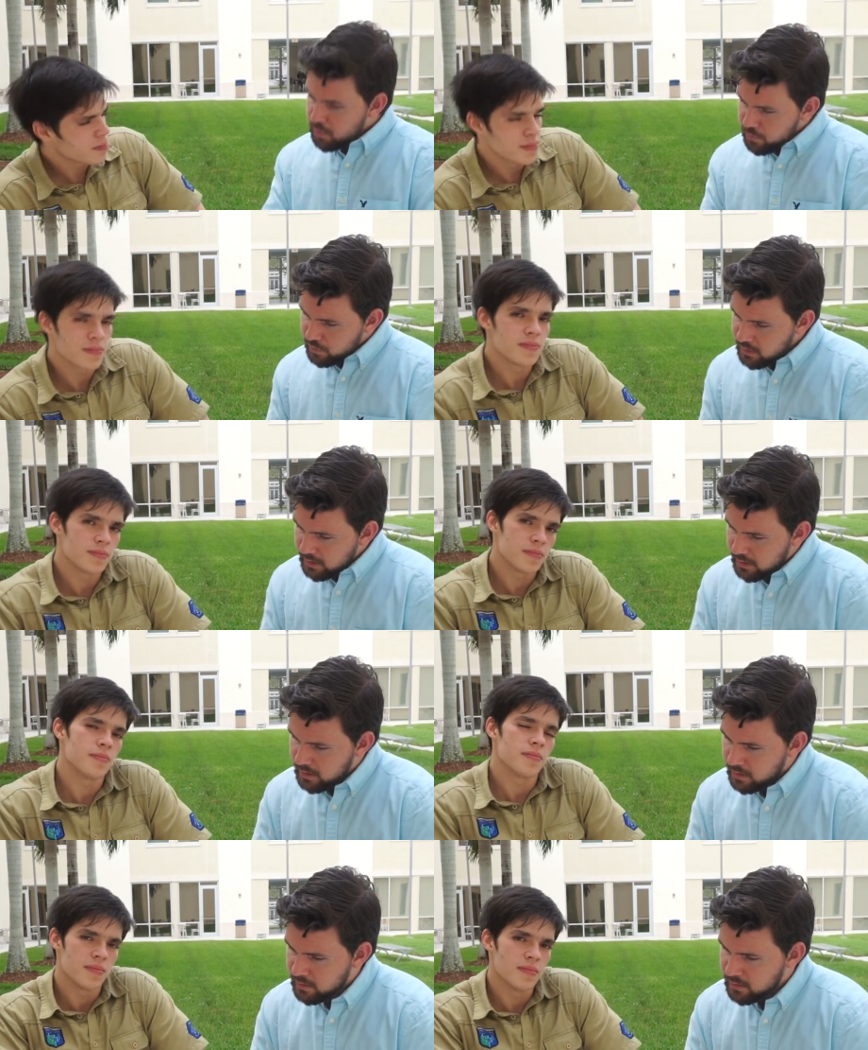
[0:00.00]
Speaker 1: Music
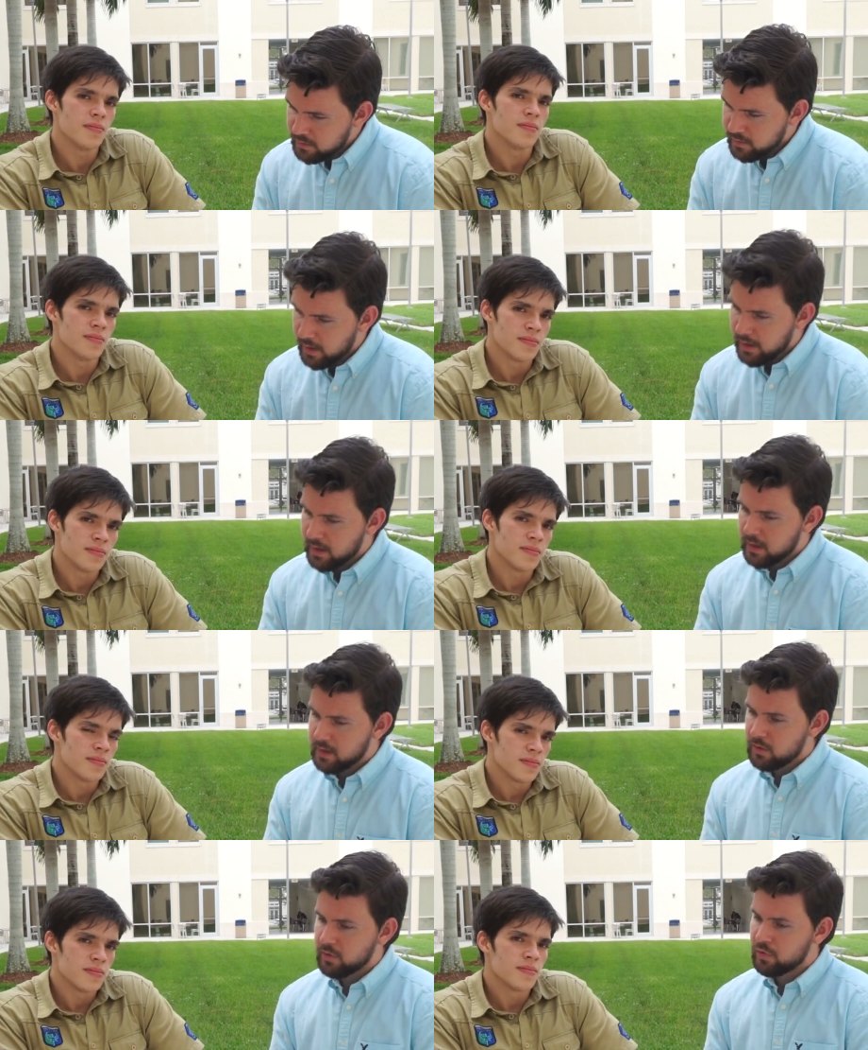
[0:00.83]
is
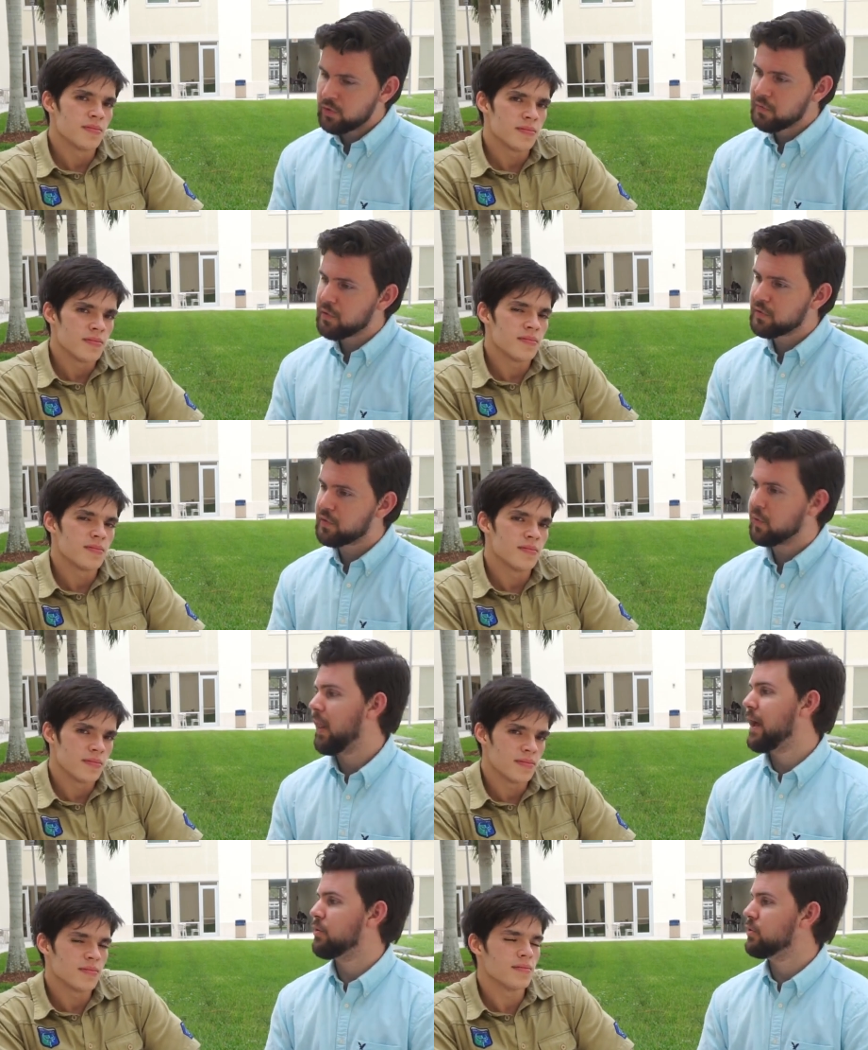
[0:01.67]
a universal
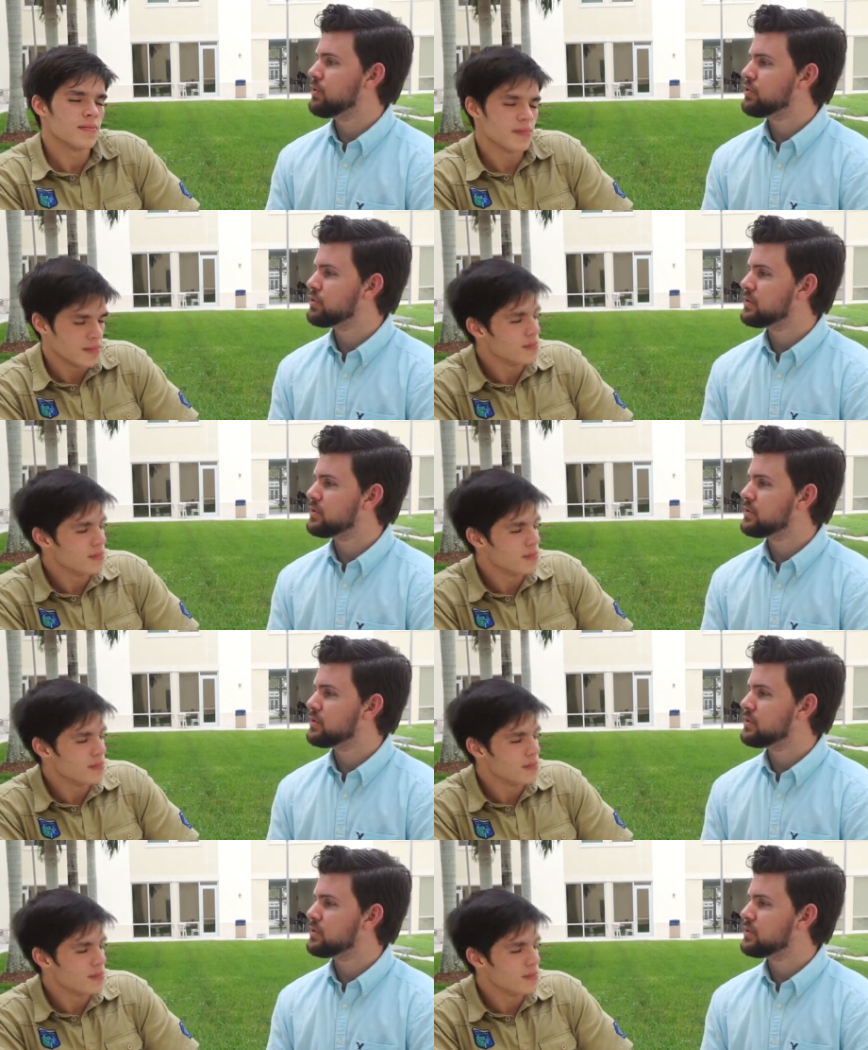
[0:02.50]
language.